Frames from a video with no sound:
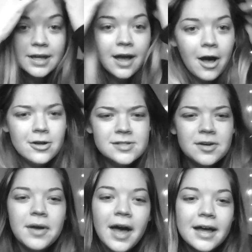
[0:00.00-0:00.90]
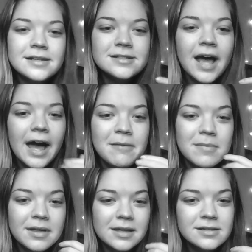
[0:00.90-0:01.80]
Also, guys, I'm
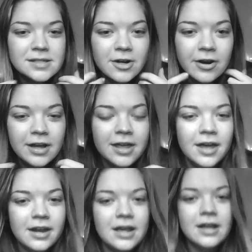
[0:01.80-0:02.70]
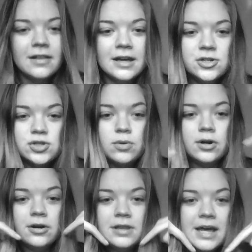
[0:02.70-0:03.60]
considering cutting like
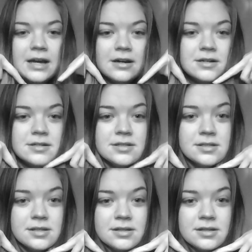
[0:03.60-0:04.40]
shorter layers.